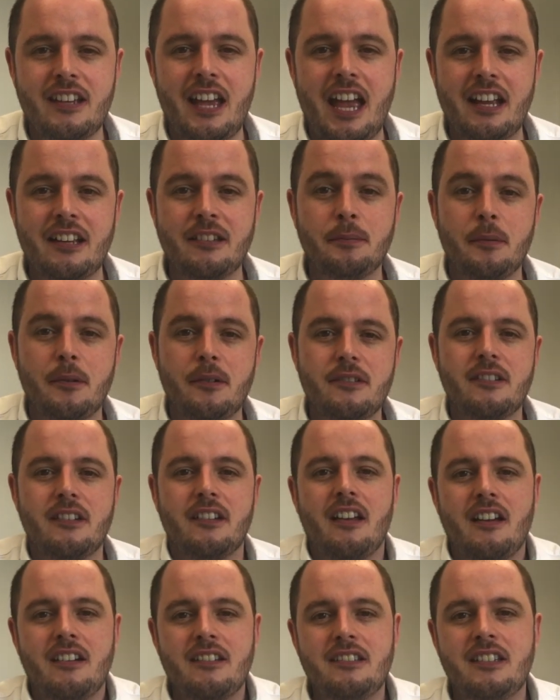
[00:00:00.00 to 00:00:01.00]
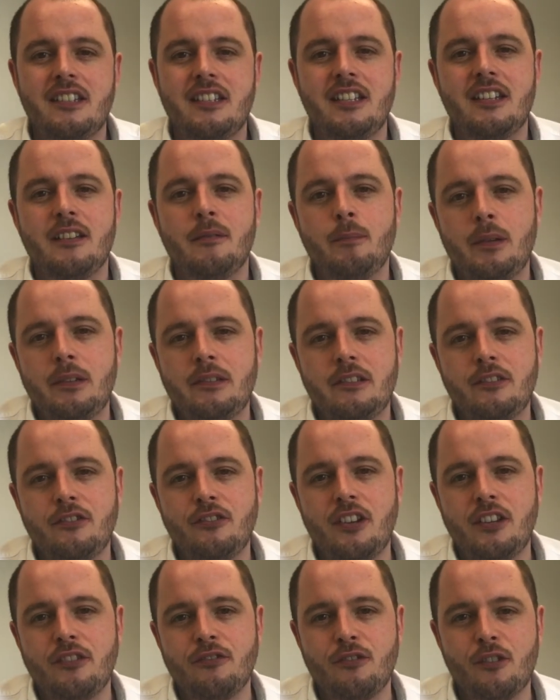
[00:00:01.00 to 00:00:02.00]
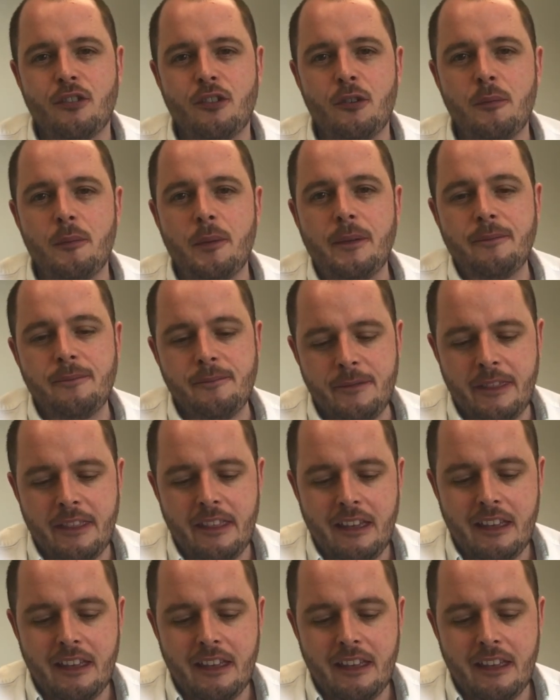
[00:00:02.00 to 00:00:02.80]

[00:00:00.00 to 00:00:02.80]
experts in IT and business change recruitment.